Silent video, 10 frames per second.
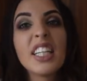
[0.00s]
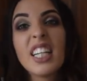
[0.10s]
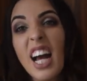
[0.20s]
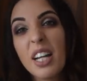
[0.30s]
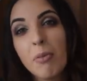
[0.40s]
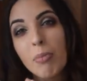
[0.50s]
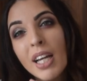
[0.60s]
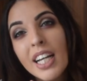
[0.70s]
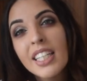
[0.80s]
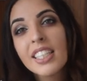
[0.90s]
You can add a
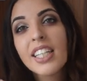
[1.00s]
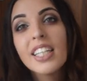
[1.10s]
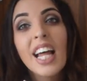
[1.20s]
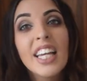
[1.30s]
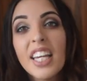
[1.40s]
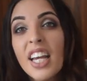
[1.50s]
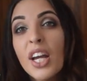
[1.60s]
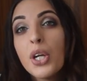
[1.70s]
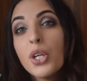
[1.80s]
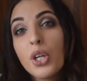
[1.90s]
blazer, like
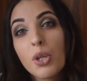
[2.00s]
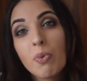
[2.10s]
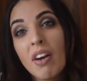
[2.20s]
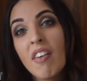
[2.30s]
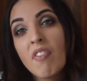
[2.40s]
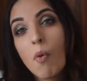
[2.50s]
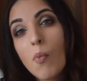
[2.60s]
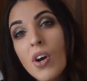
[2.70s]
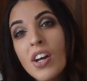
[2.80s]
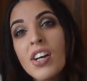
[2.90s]
you could wear it for
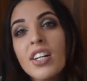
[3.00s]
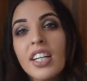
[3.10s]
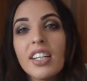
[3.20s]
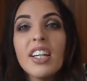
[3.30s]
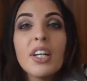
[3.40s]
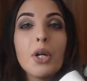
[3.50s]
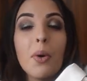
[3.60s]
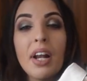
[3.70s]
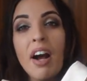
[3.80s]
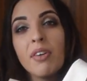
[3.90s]
work,
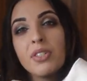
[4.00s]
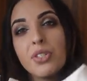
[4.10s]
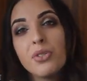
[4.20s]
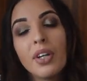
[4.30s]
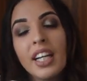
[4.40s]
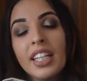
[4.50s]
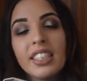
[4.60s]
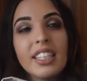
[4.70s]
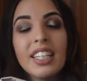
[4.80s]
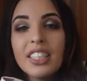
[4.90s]
going out to
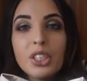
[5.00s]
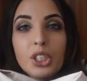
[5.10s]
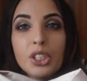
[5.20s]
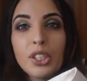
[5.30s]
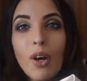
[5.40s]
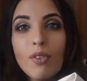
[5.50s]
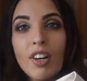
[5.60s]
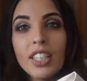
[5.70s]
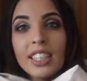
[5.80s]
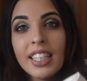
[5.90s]
drinks. It's just so
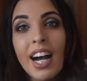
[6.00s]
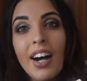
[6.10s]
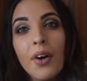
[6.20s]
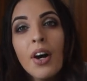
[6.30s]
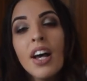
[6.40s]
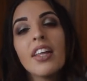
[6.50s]
versatile.